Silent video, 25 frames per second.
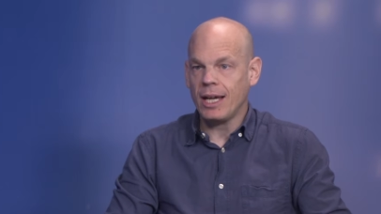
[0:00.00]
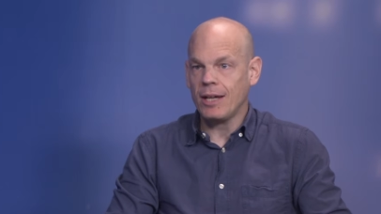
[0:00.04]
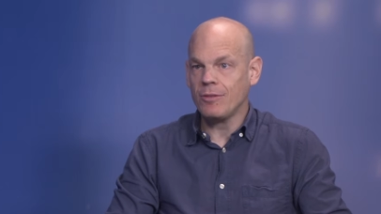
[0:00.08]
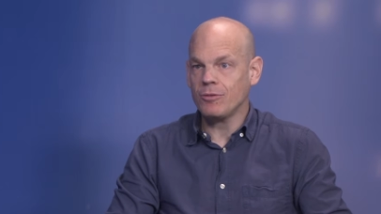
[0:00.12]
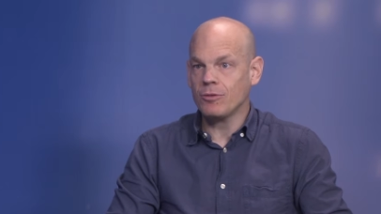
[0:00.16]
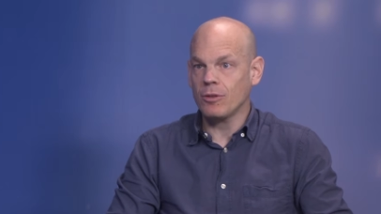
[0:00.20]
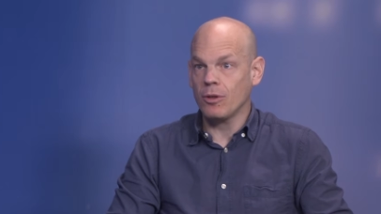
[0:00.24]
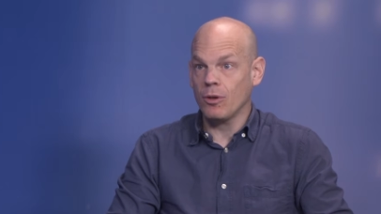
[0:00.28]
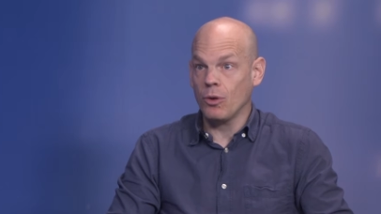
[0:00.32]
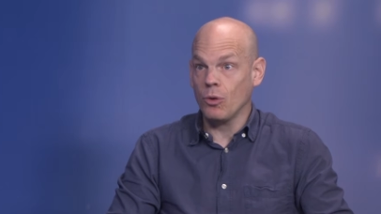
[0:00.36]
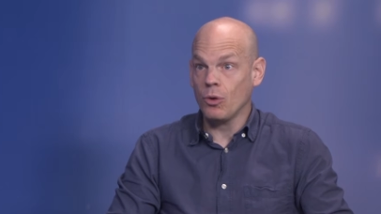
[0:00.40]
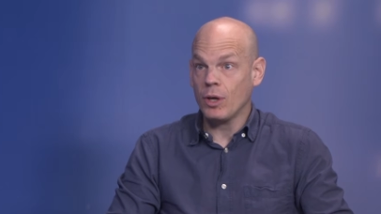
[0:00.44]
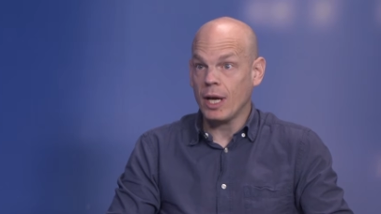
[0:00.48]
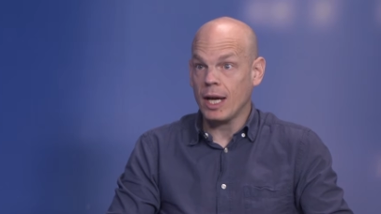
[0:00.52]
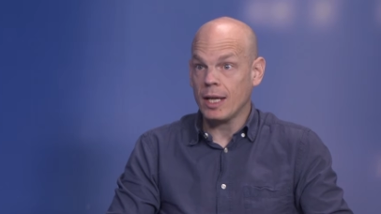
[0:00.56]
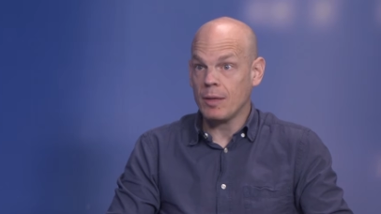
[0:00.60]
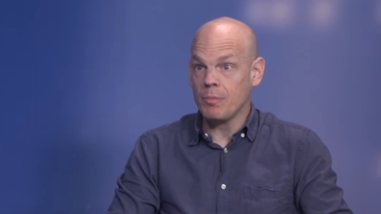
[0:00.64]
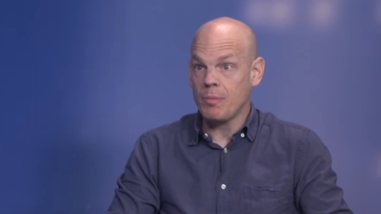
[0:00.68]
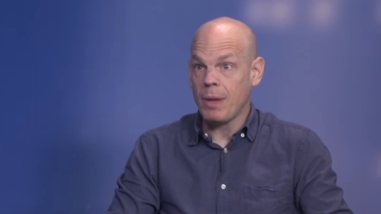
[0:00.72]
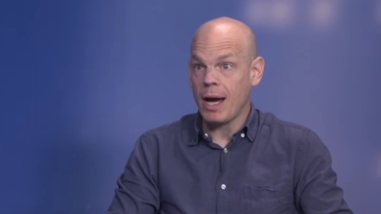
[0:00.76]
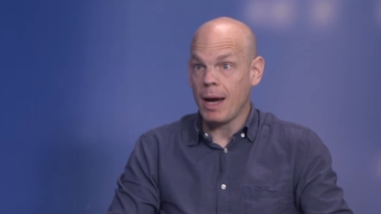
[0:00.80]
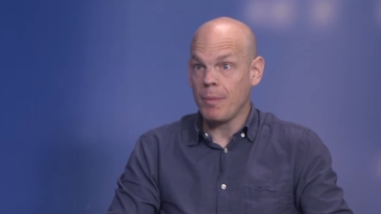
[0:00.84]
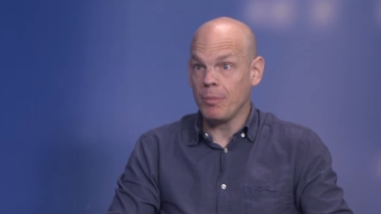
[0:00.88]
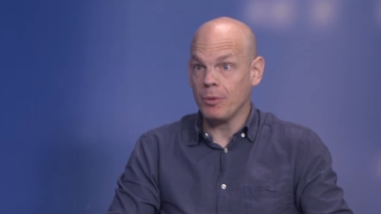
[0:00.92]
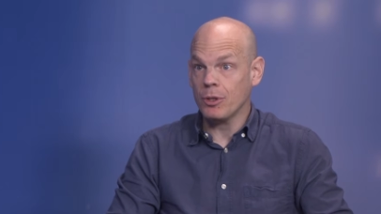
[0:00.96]
have to look
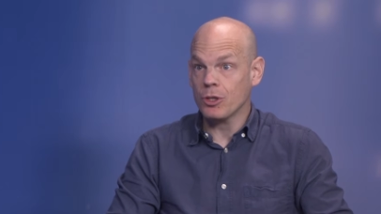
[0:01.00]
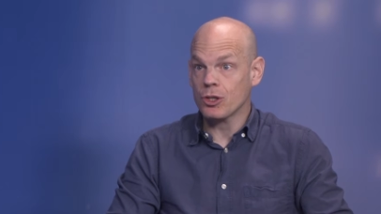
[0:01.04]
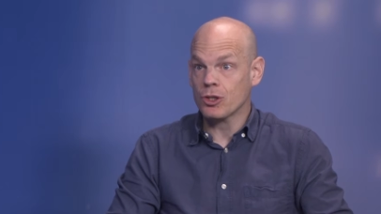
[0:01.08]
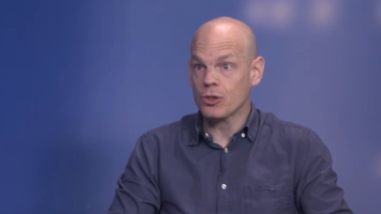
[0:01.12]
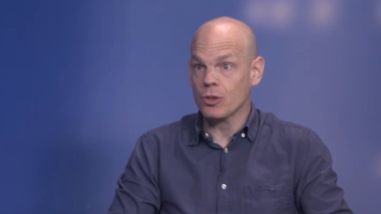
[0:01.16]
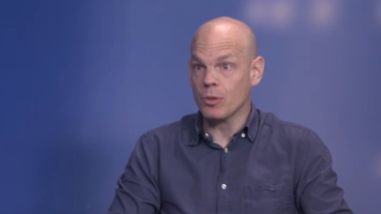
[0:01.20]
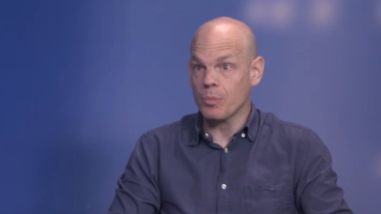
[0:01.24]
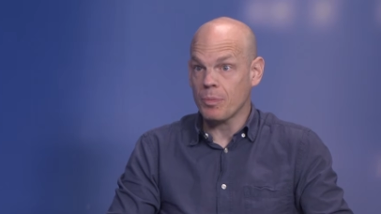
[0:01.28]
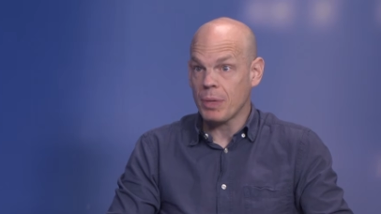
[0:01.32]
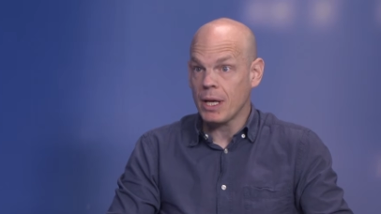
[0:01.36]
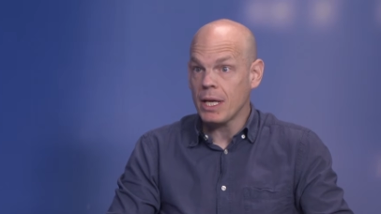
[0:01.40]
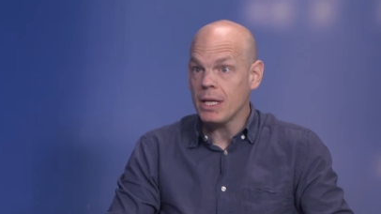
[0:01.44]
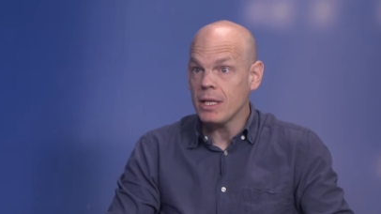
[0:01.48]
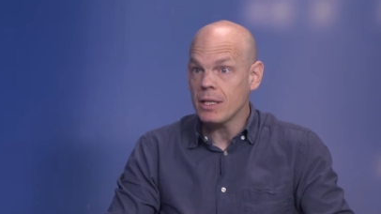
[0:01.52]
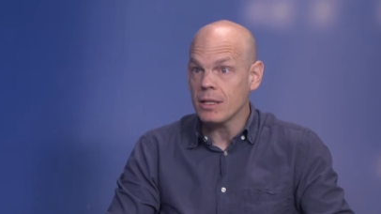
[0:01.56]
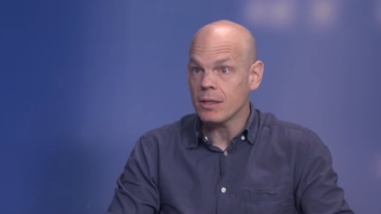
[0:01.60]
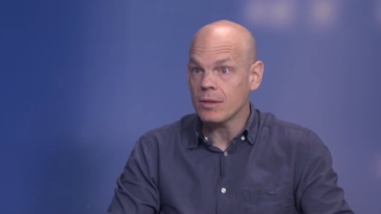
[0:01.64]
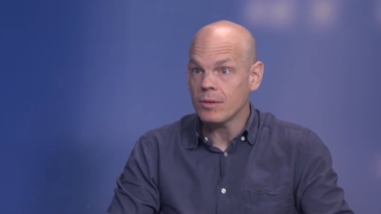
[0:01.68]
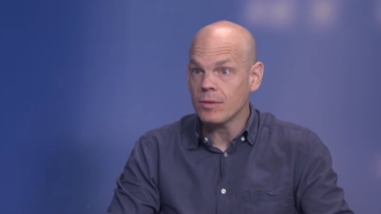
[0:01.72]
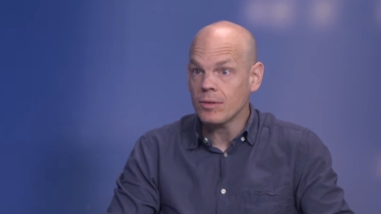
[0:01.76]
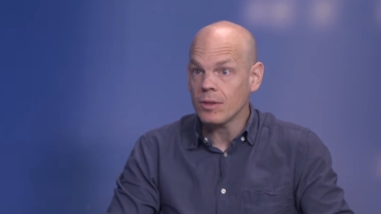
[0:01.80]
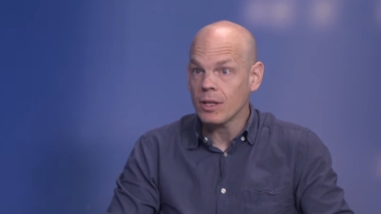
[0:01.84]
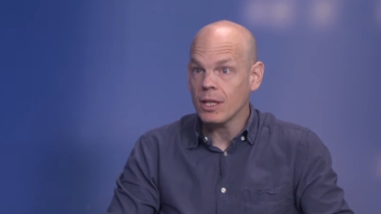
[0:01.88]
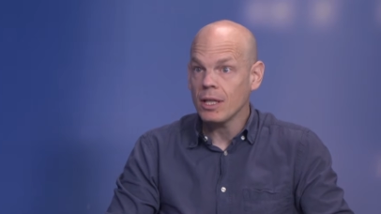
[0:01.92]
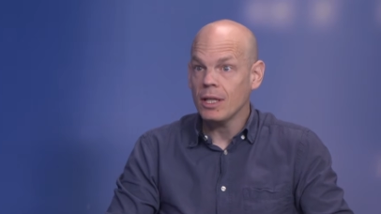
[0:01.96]
at published
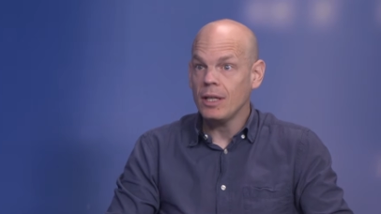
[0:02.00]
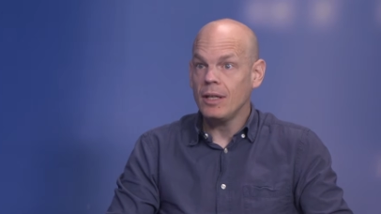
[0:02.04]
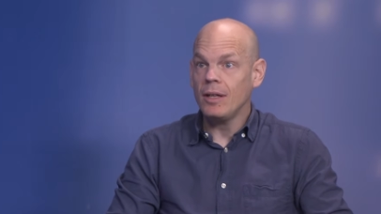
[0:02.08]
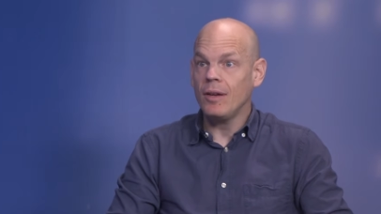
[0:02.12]
opinions